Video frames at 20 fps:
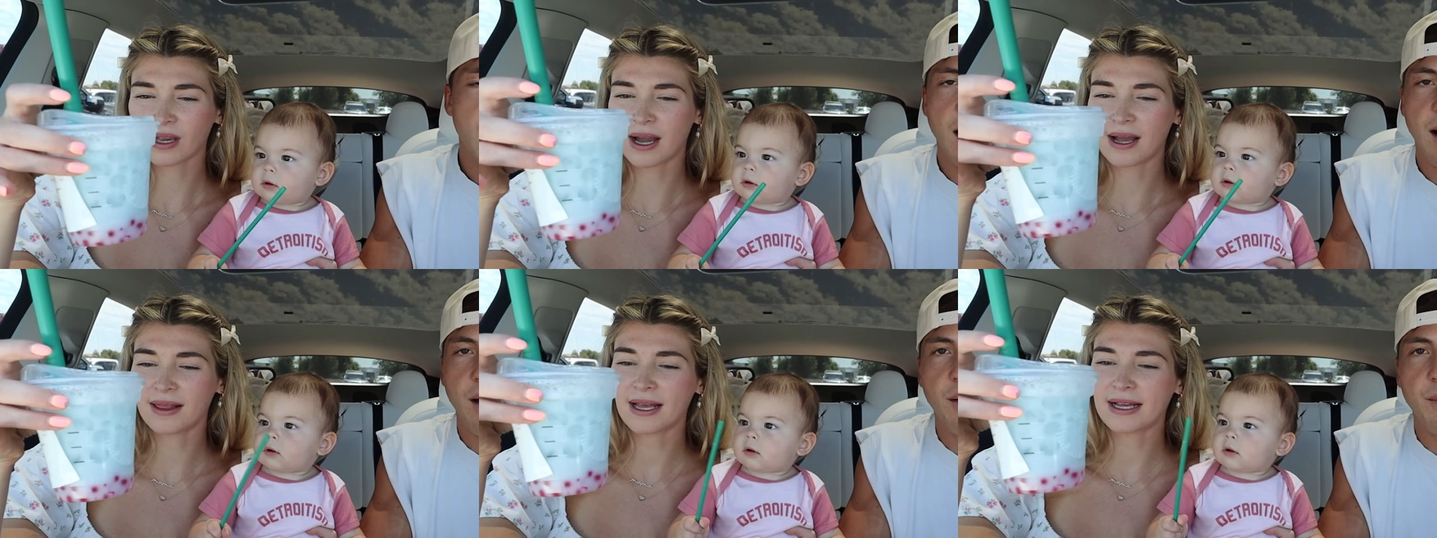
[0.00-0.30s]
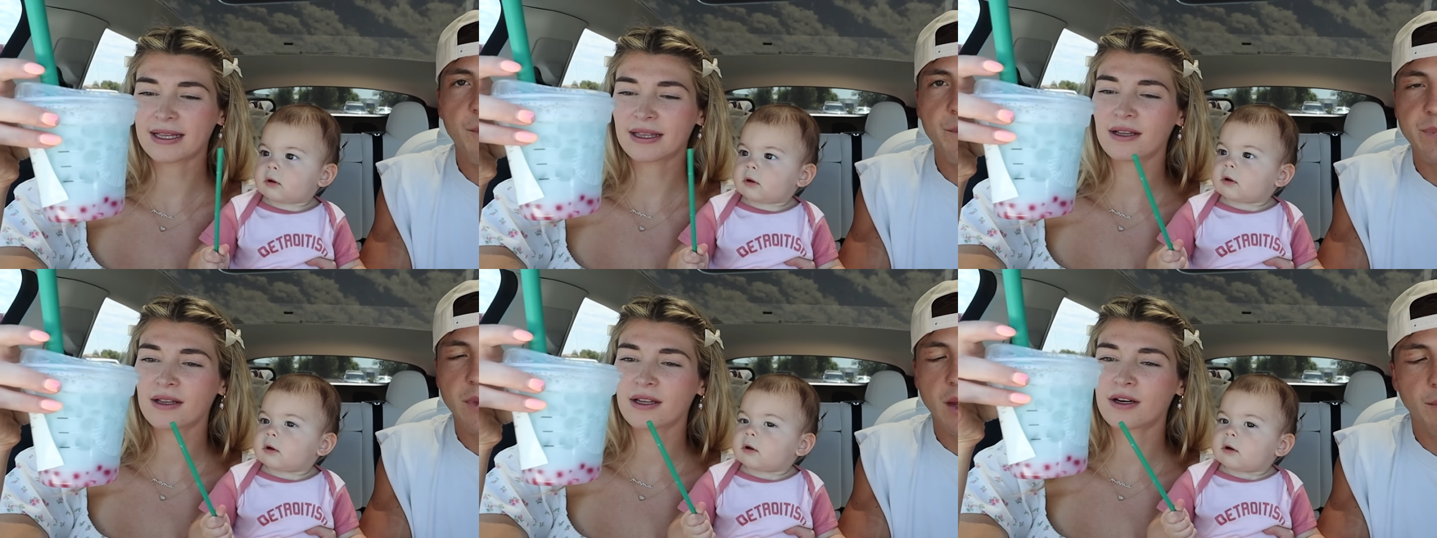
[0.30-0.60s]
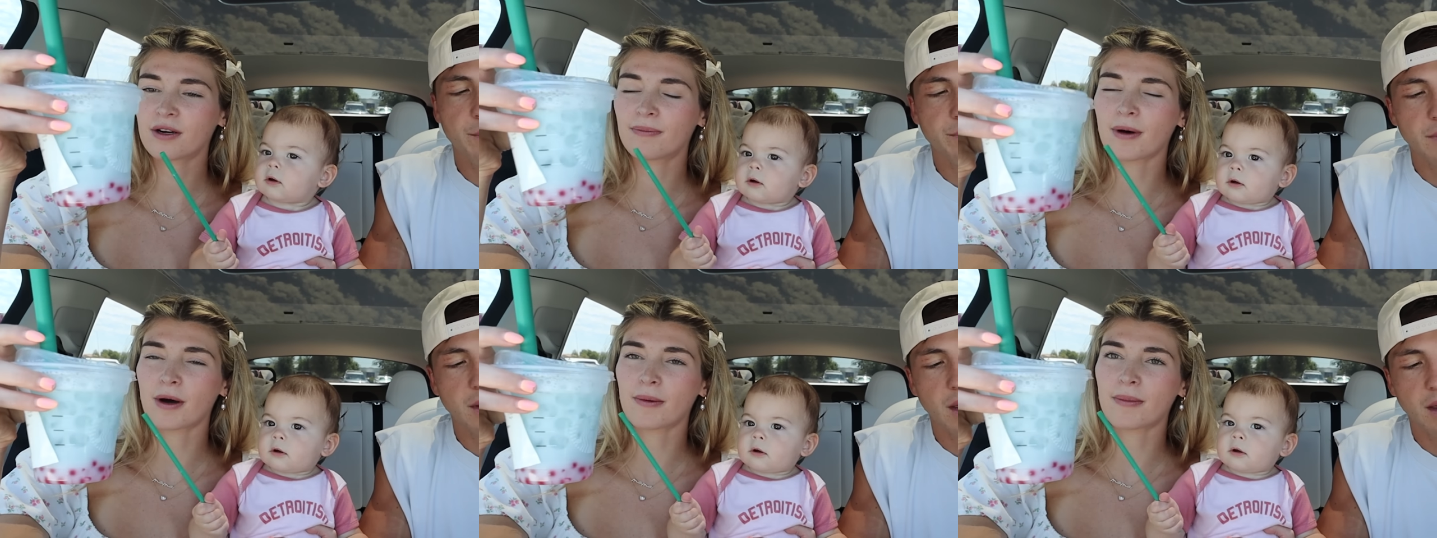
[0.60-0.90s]
Speaker 1: I like the little
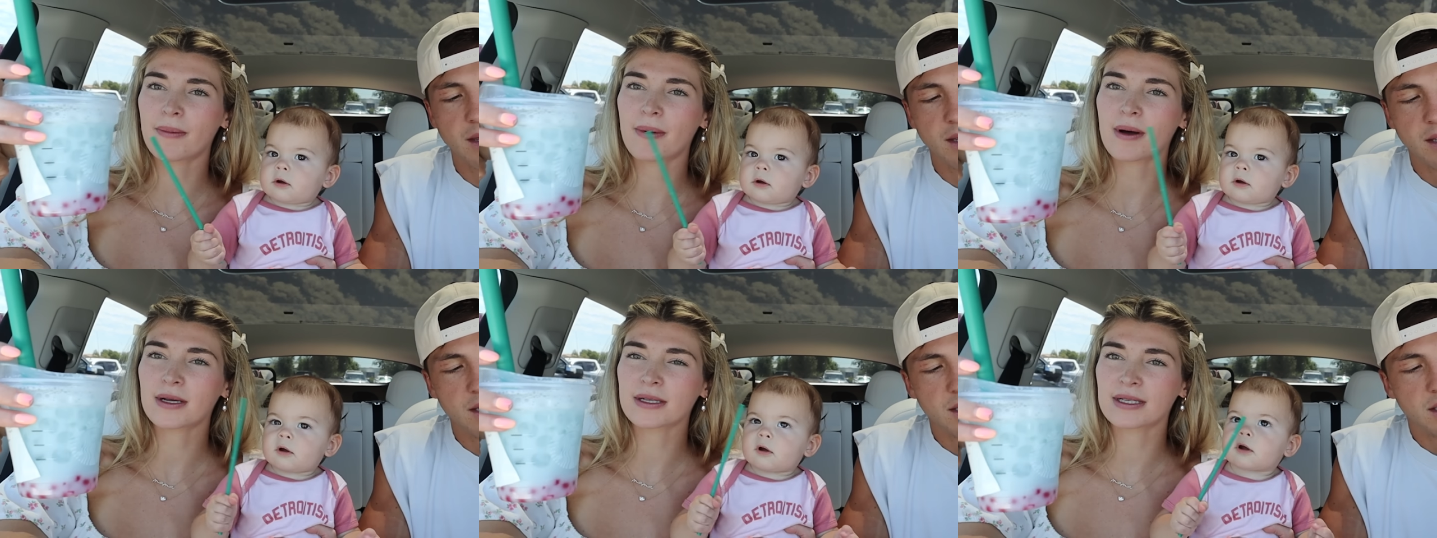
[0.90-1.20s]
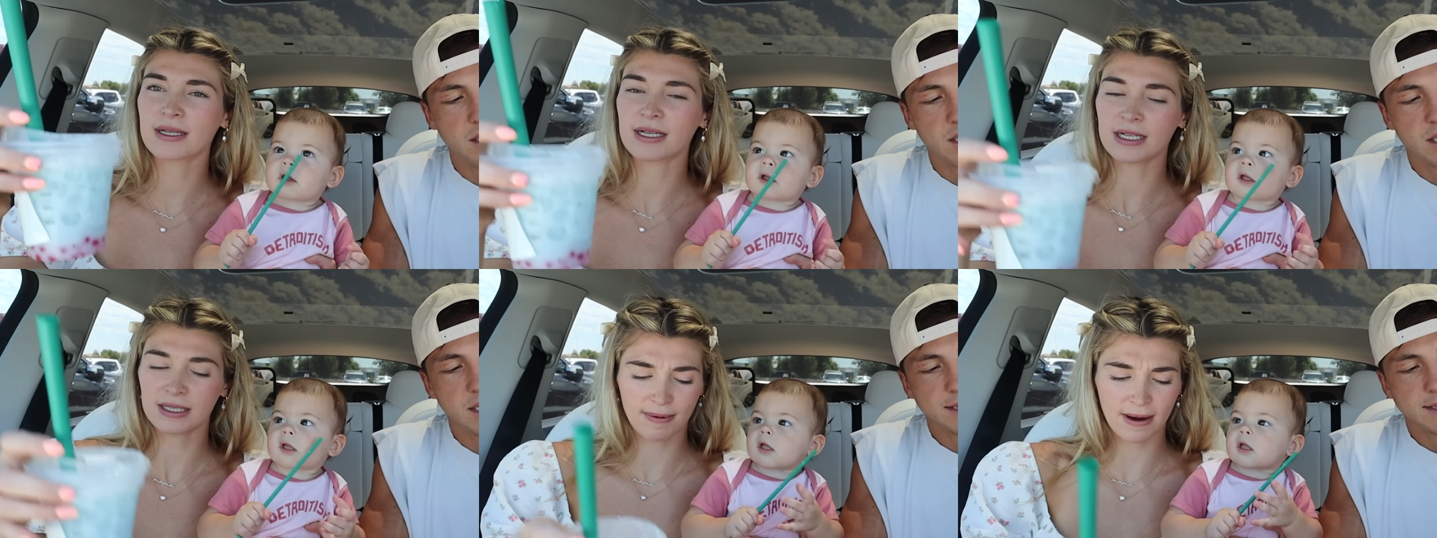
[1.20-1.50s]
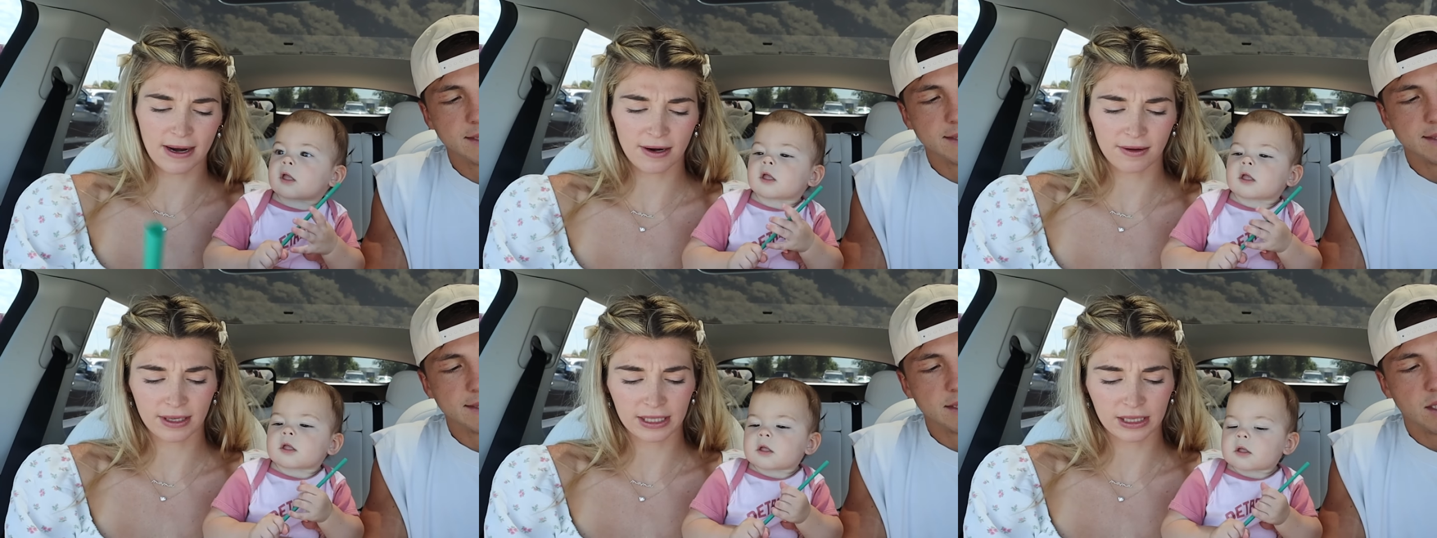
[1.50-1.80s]
boba balls in this, but I
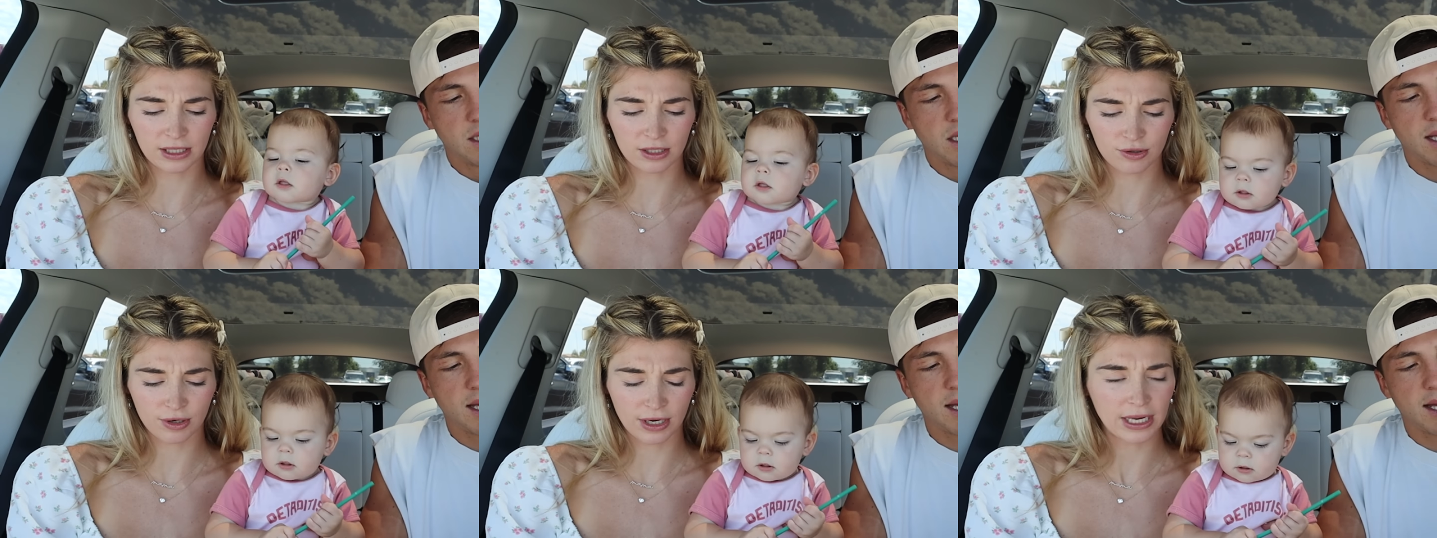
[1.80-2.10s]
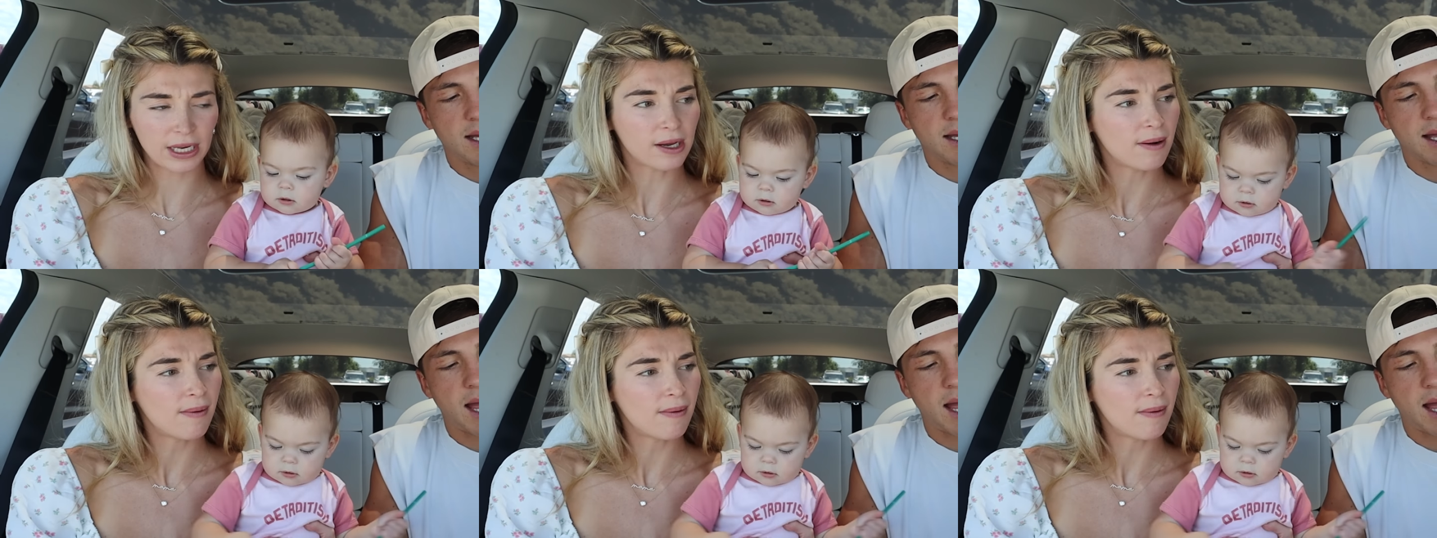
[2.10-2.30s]
don't like the drink.